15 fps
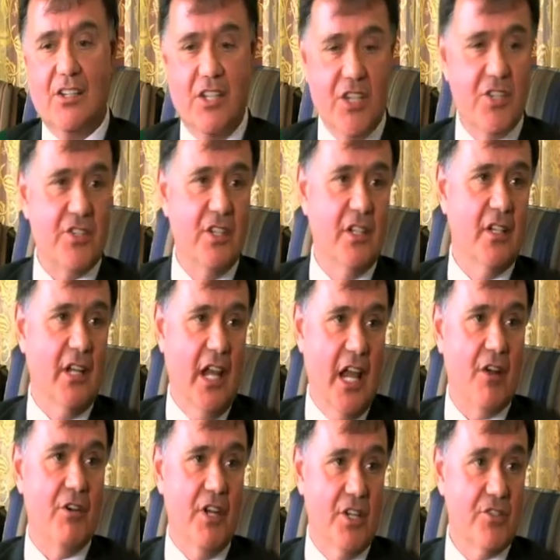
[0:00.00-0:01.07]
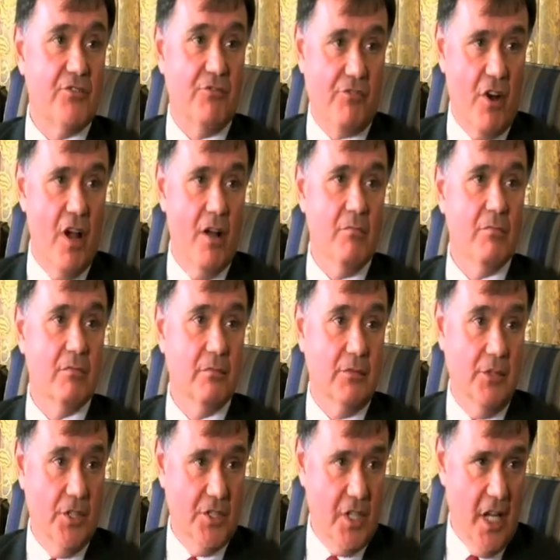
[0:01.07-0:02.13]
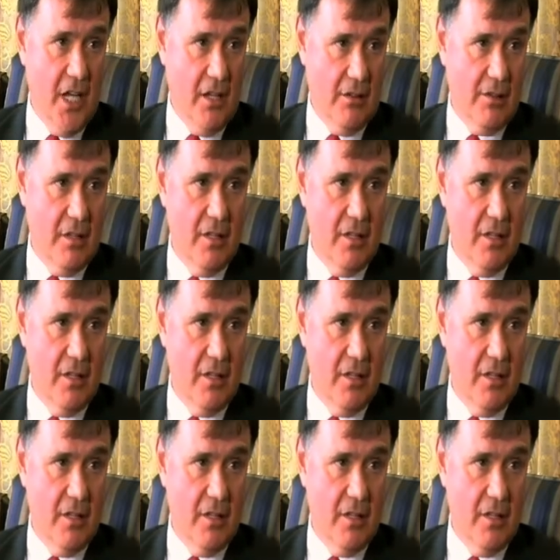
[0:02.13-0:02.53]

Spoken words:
distant areas from your teeth.